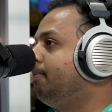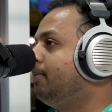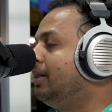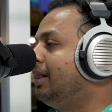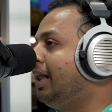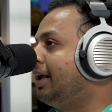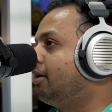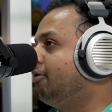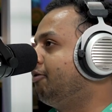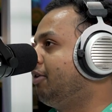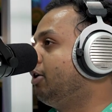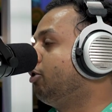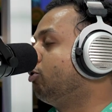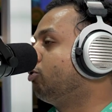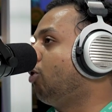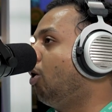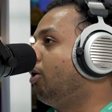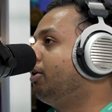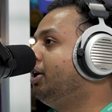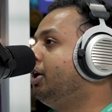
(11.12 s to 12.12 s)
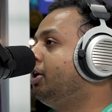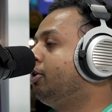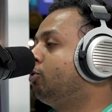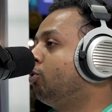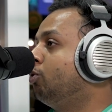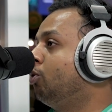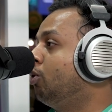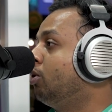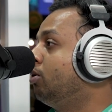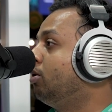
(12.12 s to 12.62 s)
like where you don't need
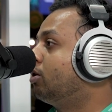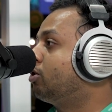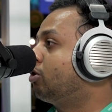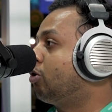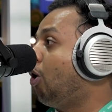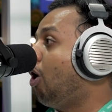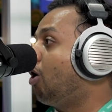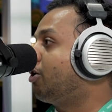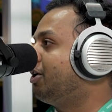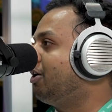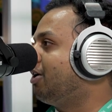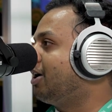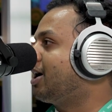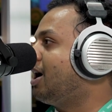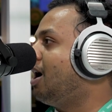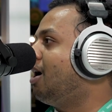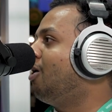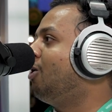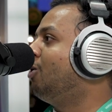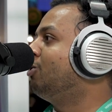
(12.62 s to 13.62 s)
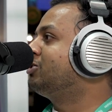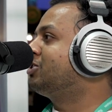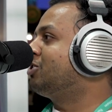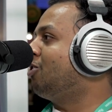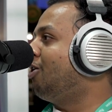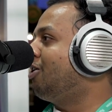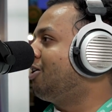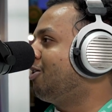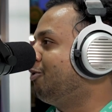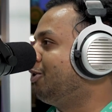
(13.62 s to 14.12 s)
to clock your accounts
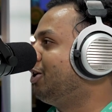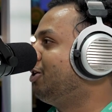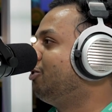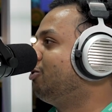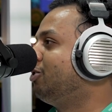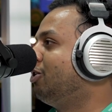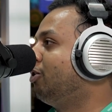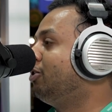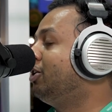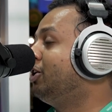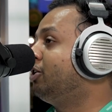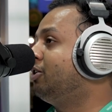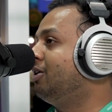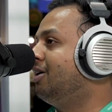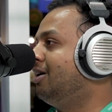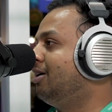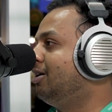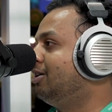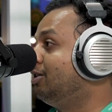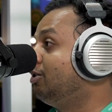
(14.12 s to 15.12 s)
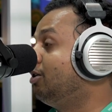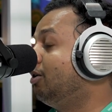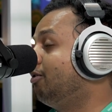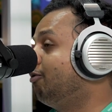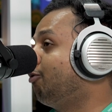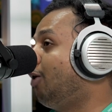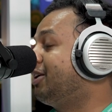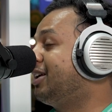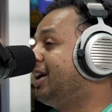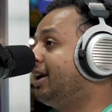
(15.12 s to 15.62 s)
or where you don't need
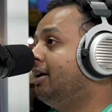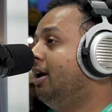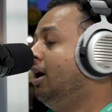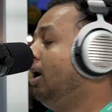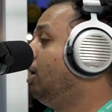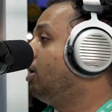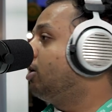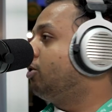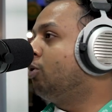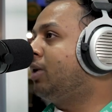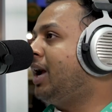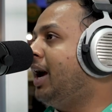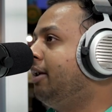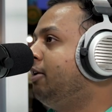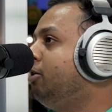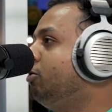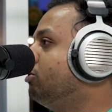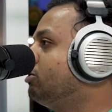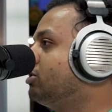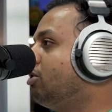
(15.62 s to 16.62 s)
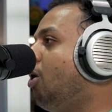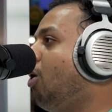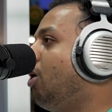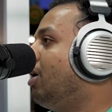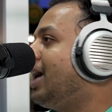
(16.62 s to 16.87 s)
white hat. You can use all